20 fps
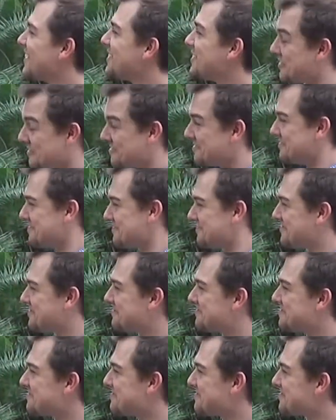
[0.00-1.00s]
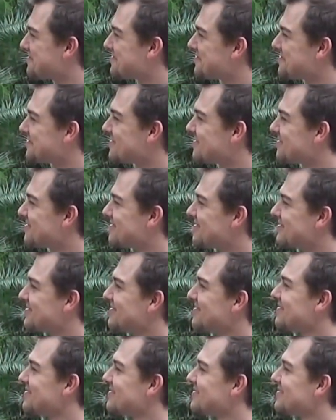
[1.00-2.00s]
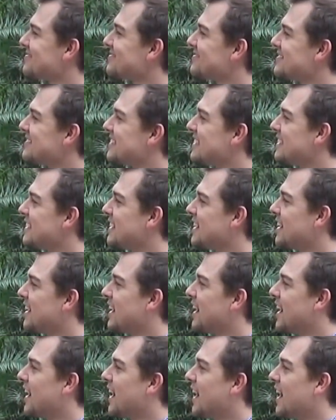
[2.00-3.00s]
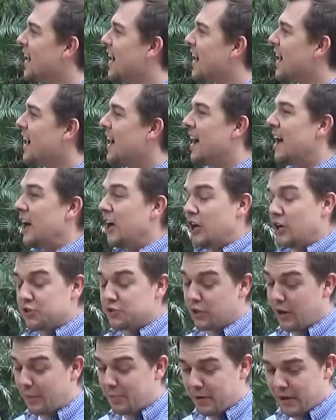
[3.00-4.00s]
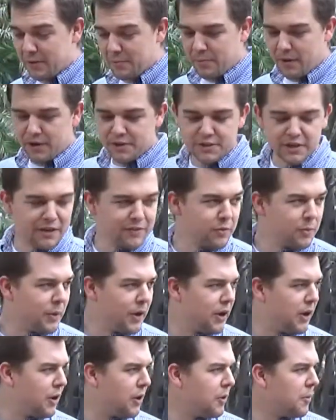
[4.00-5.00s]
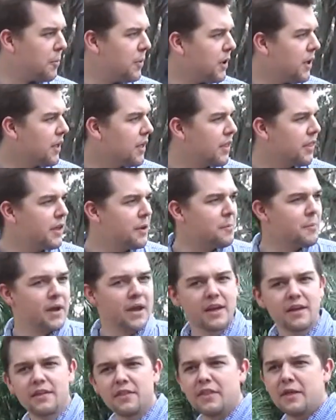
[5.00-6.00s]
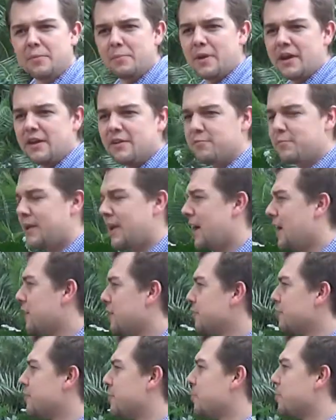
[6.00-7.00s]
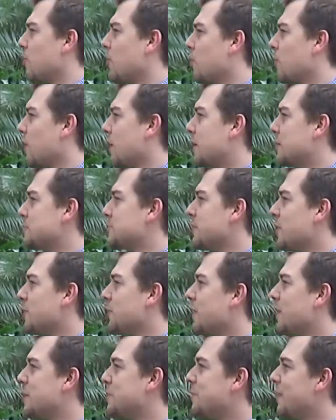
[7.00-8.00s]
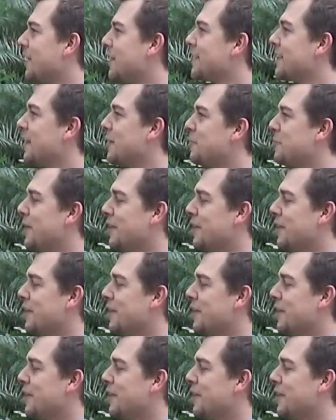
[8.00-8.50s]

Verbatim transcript: what was that song with the songs that you were playing? What, yeah. what, so I played a bunch of them. Um, there may they may have been out of the programs already by the time